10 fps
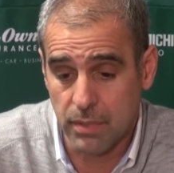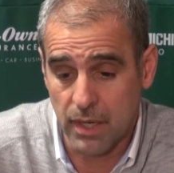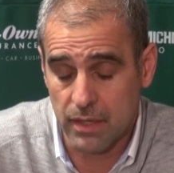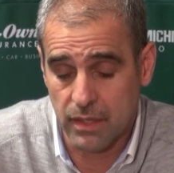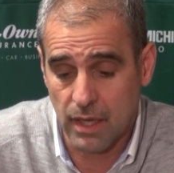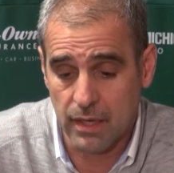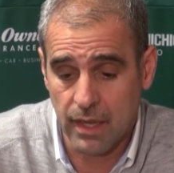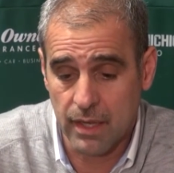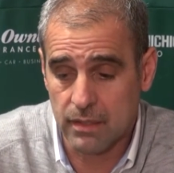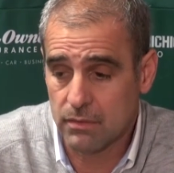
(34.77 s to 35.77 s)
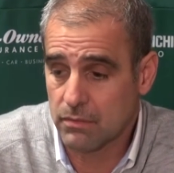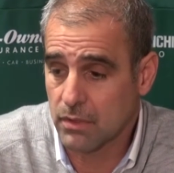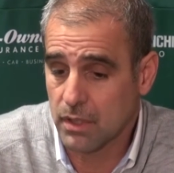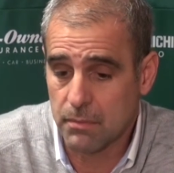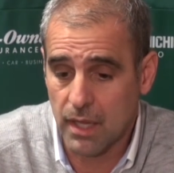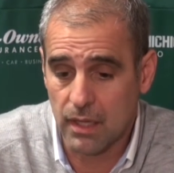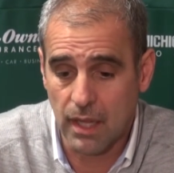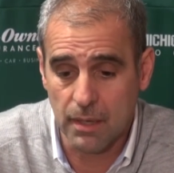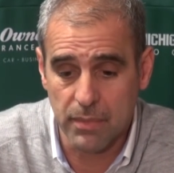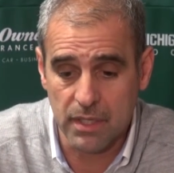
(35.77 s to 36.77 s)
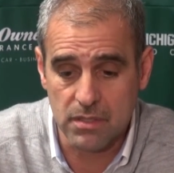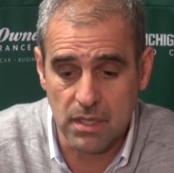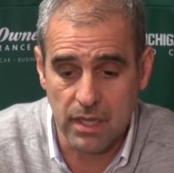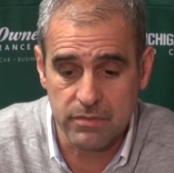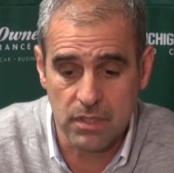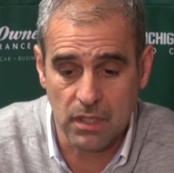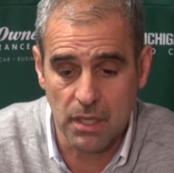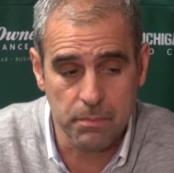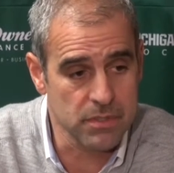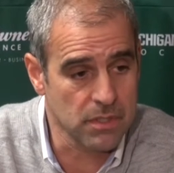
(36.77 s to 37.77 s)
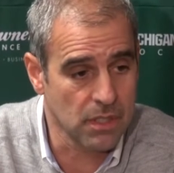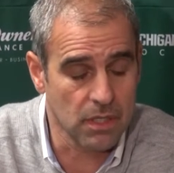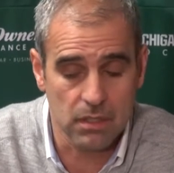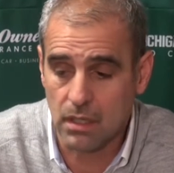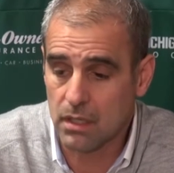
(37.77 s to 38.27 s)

but I thought Ed really made a lot of big saves to keep us in it.